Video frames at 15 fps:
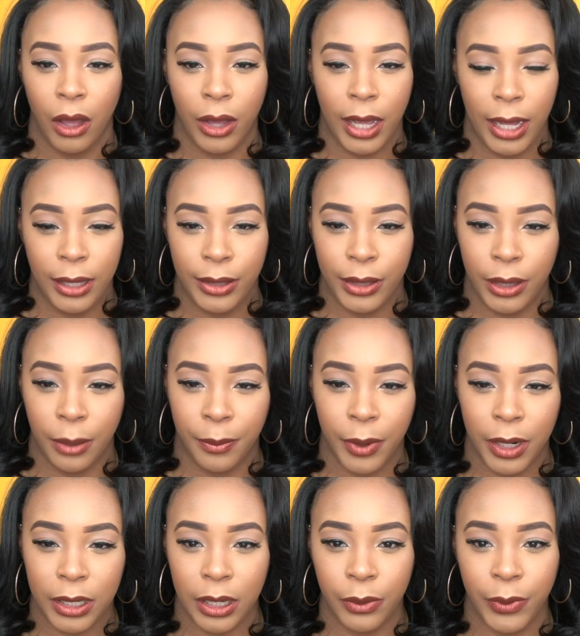okay so the
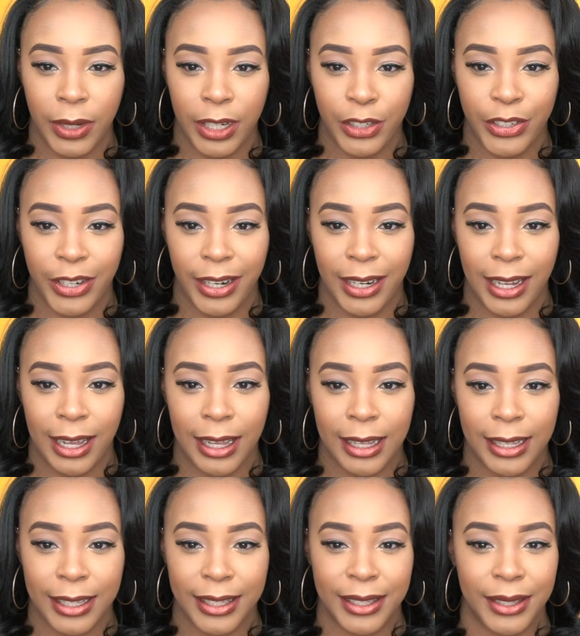person winning Shirley
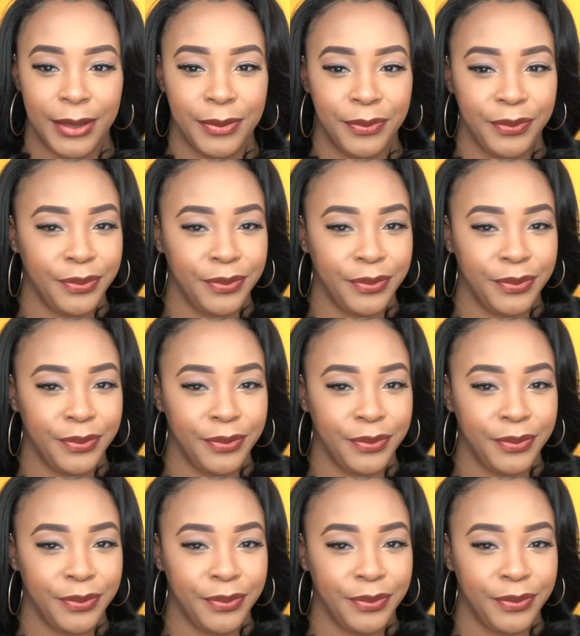is